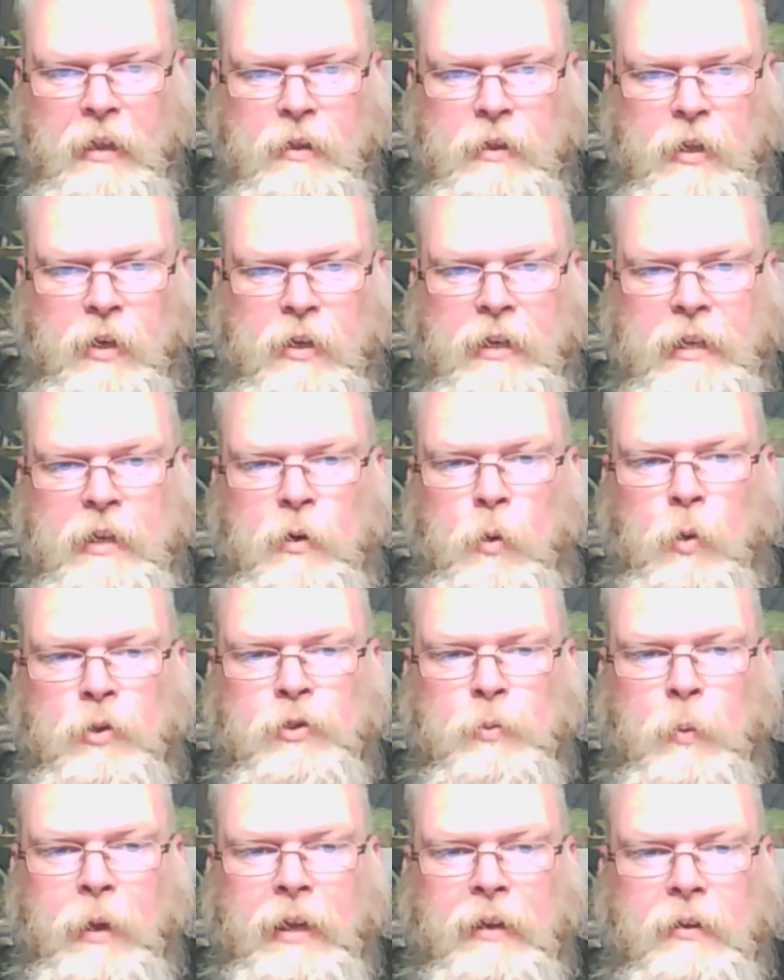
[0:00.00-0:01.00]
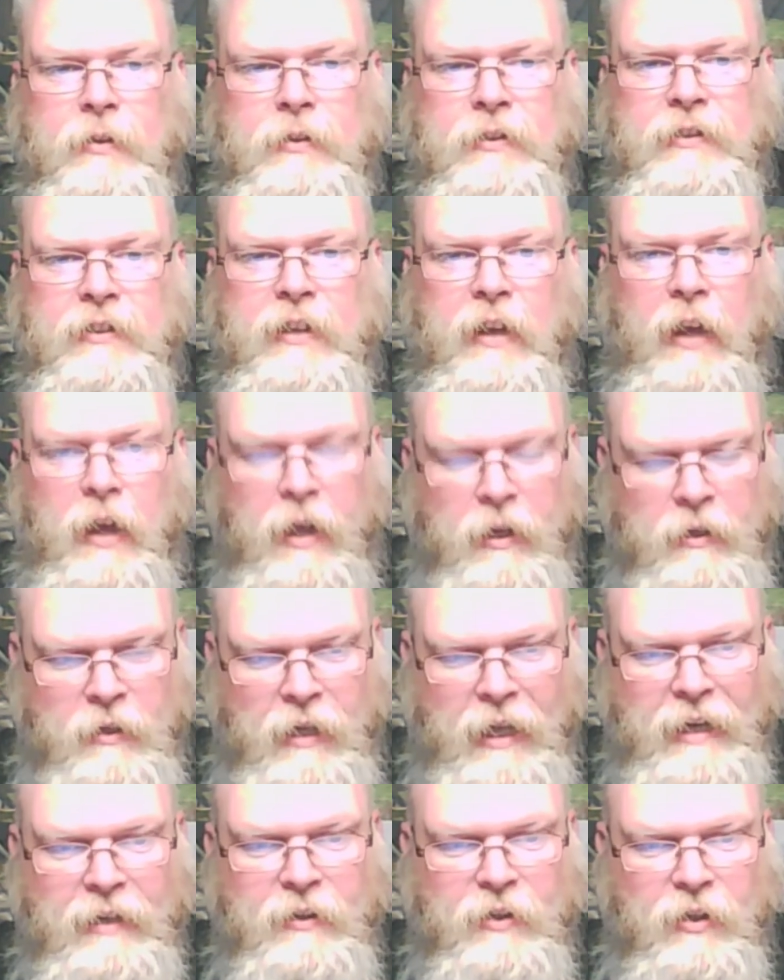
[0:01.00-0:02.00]
Their ego swells,
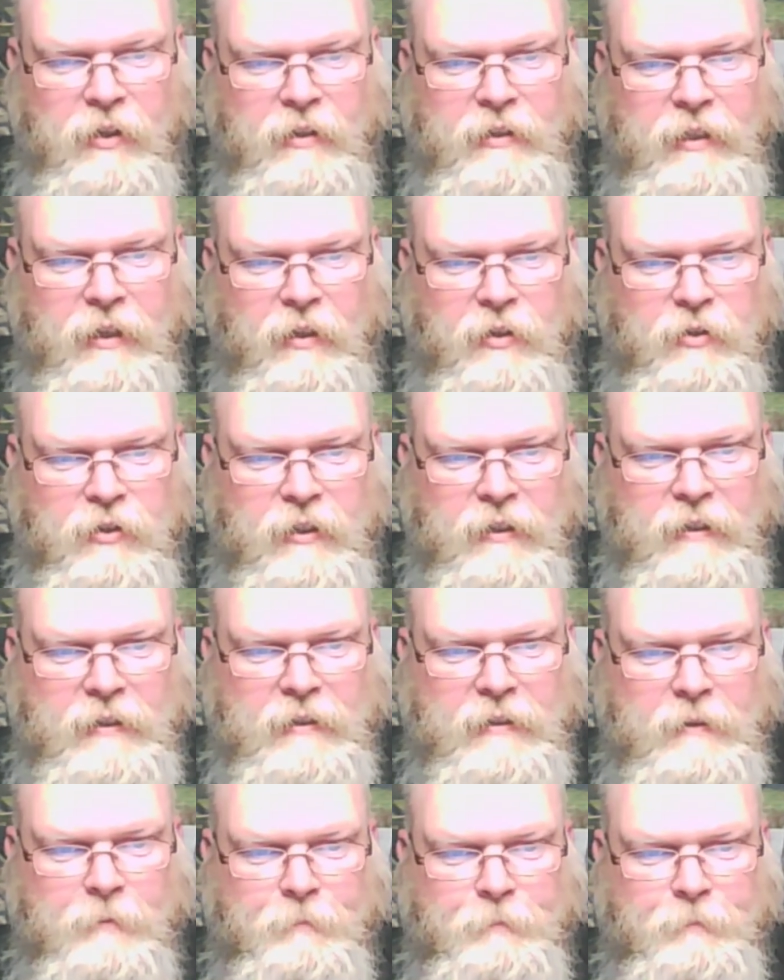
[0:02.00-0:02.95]
unlike their intelligence.